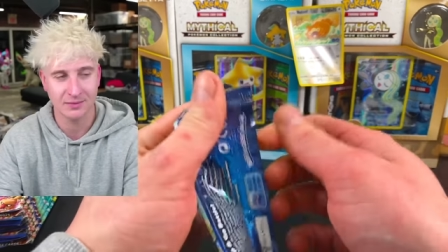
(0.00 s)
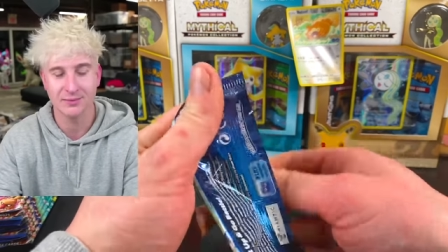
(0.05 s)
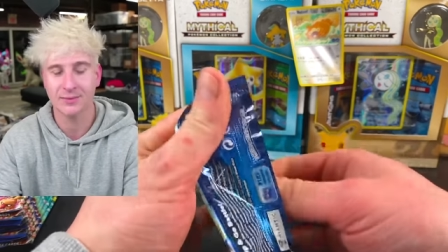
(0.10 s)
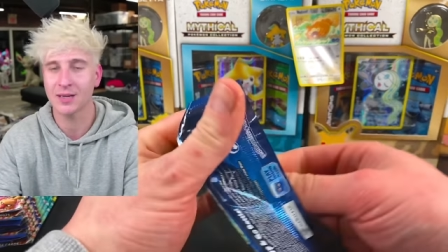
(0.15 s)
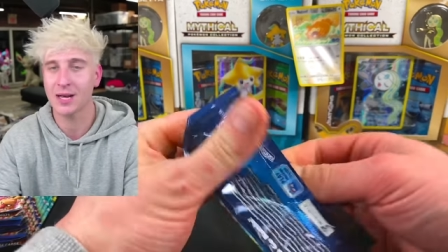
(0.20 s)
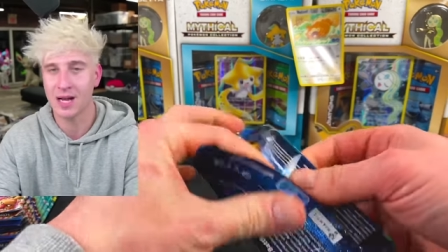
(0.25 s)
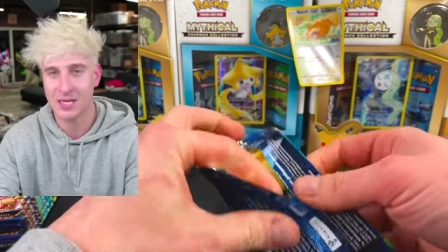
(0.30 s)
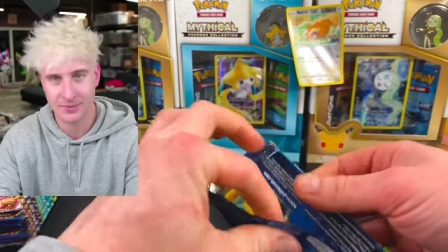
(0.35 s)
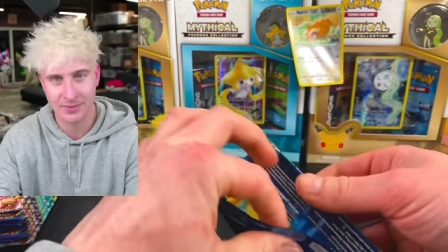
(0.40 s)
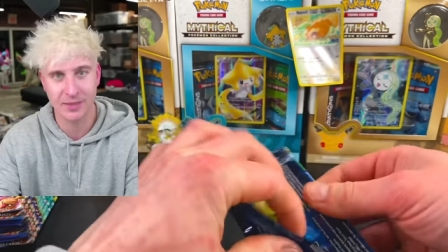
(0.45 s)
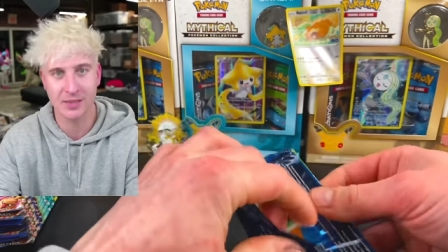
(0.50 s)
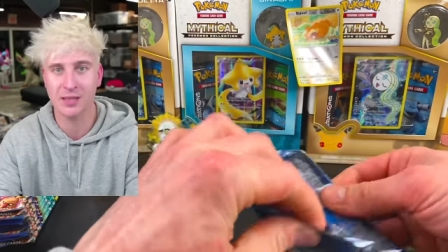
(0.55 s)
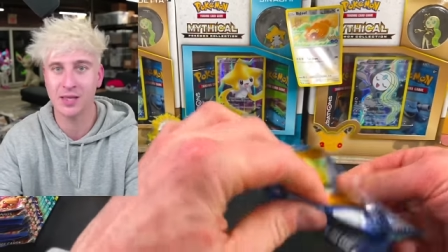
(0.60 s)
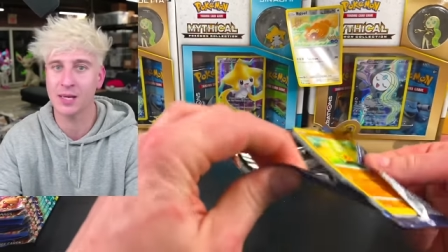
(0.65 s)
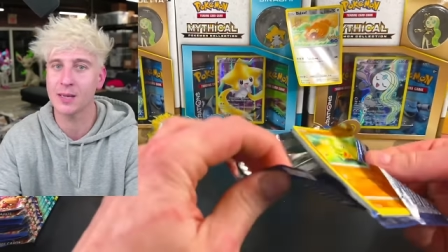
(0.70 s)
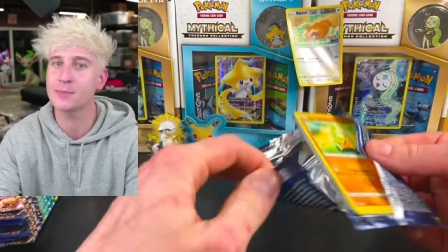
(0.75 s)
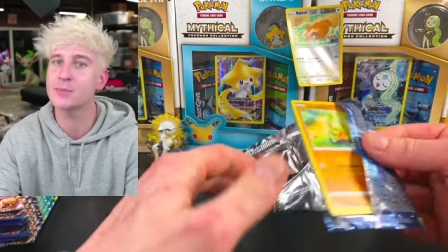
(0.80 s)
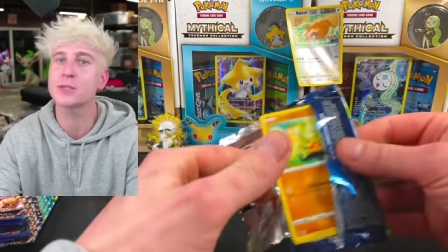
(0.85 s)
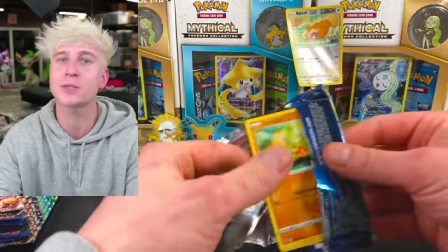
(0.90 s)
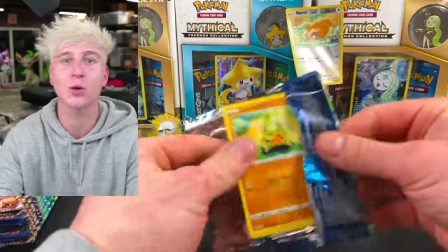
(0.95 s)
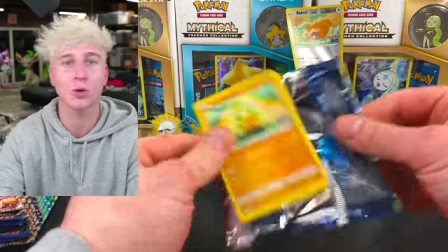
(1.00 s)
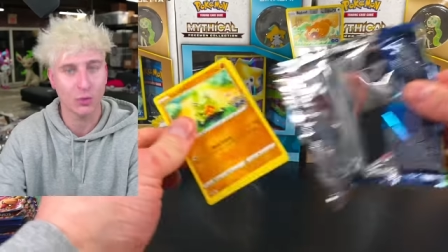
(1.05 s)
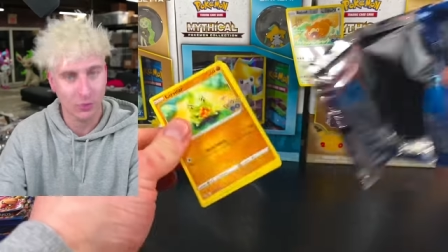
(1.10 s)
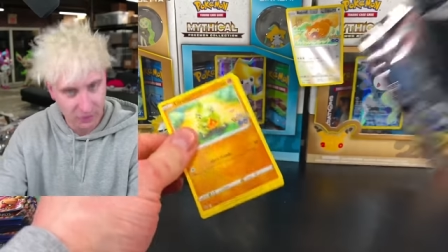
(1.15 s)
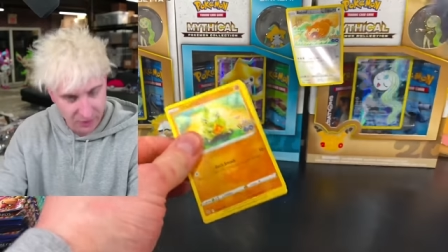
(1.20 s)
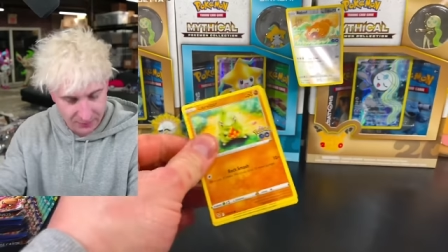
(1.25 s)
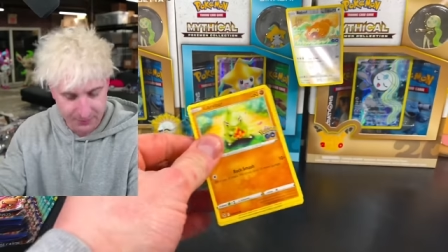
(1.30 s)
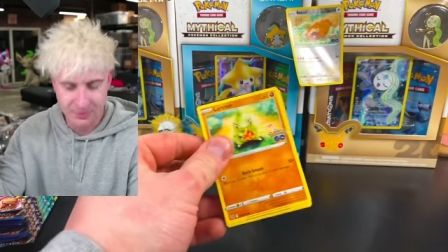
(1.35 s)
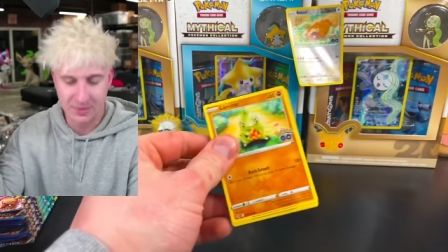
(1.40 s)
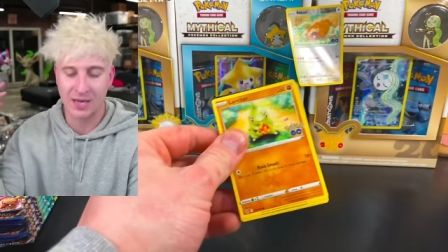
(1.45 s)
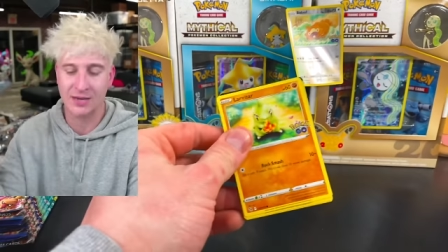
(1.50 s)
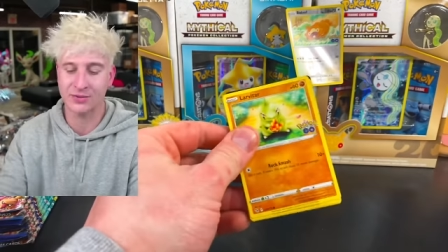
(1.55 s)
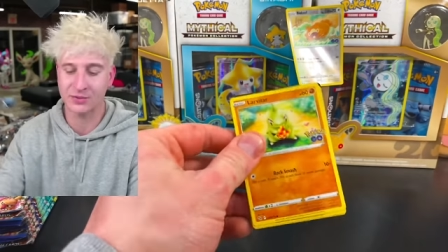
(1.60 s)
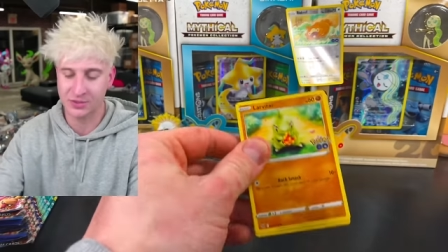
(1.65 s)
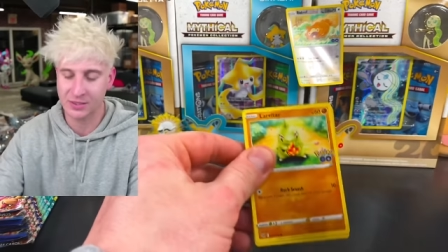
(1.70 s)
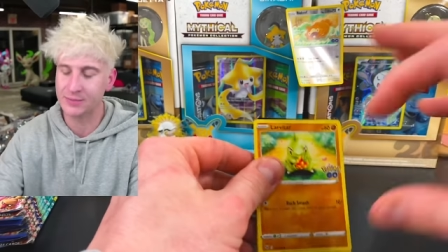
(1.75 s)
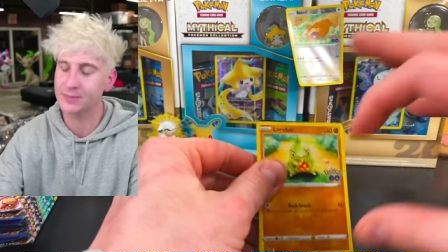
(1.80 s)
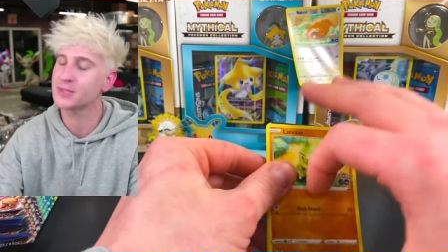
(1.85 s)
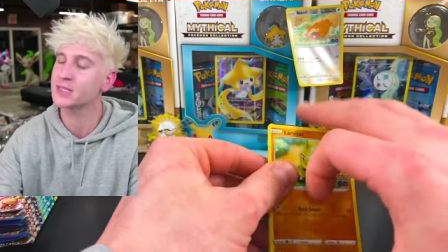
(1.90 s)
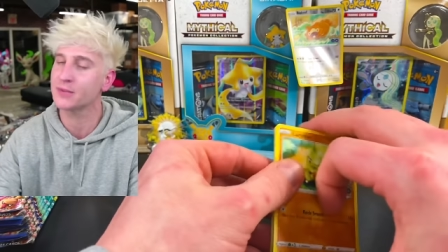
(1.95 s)
cosmic clips, solar clips live
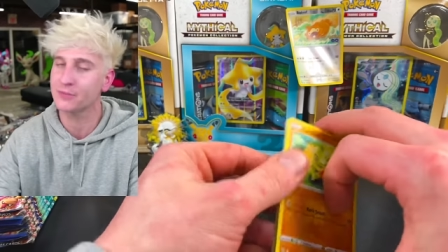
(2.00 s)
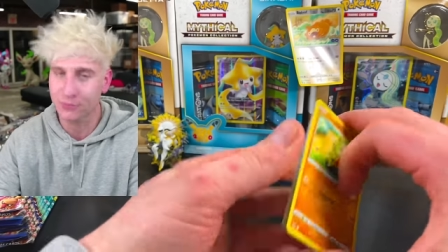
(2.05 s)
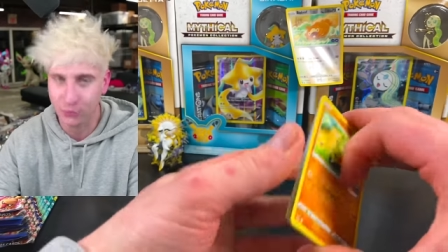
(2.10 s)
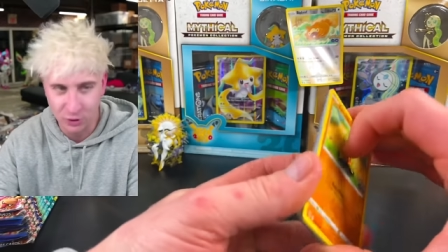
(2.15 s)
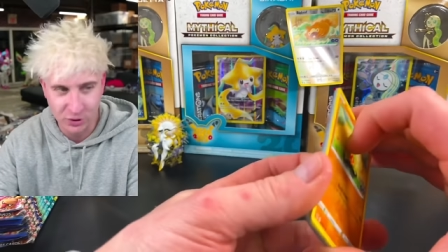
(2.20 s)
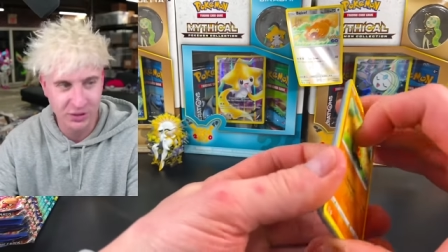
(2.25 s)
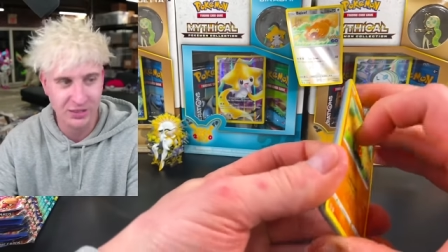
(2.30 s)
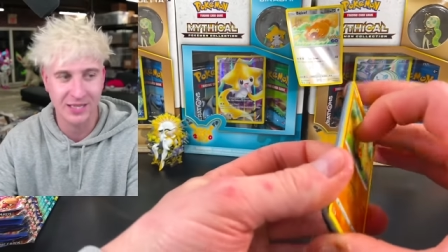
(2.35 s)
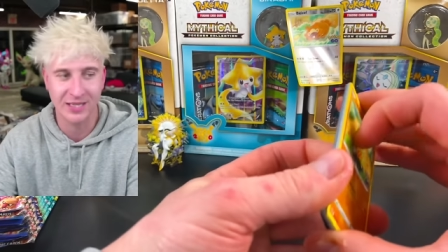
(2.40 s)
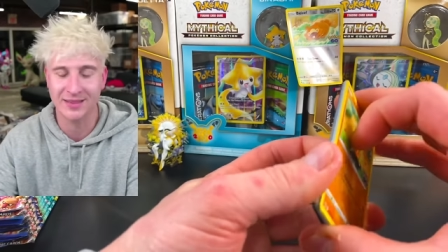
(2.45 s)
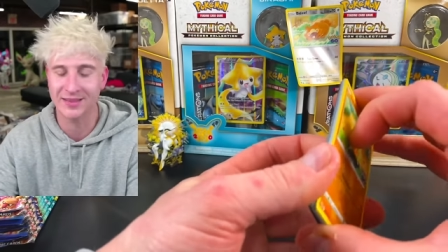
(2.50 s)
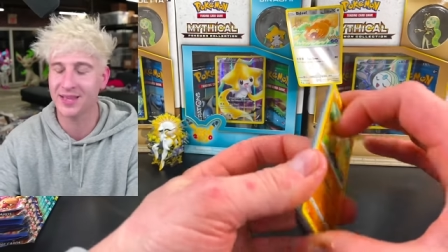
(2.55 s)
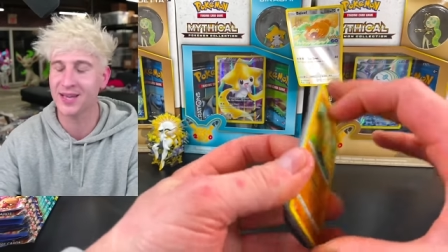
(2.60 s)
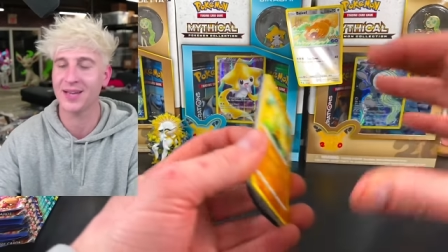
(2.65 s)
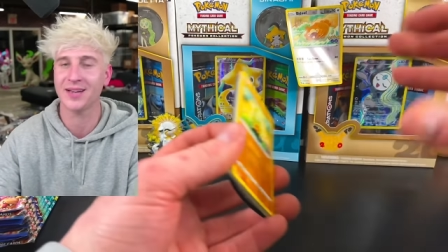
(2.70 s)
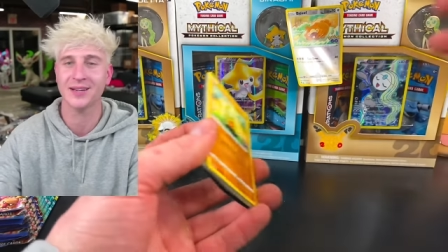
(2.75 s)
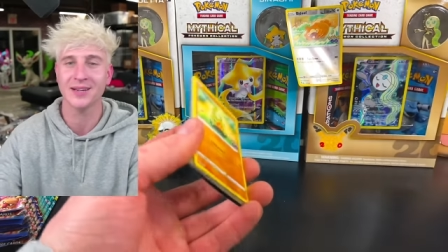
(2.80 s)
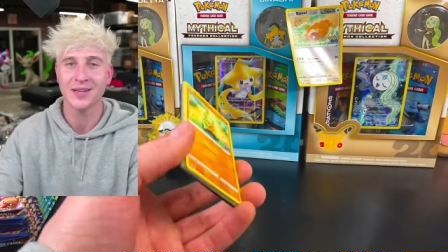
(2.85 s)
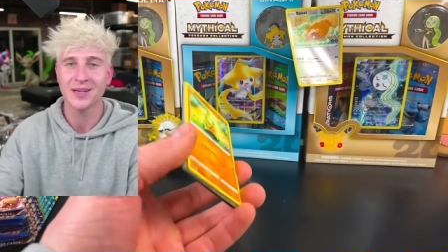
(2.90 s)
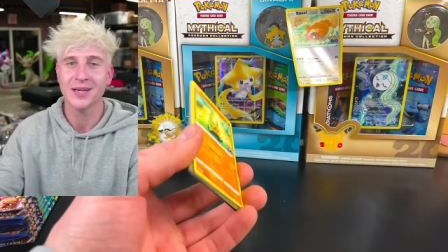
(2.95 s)
stream. It's unfortunate that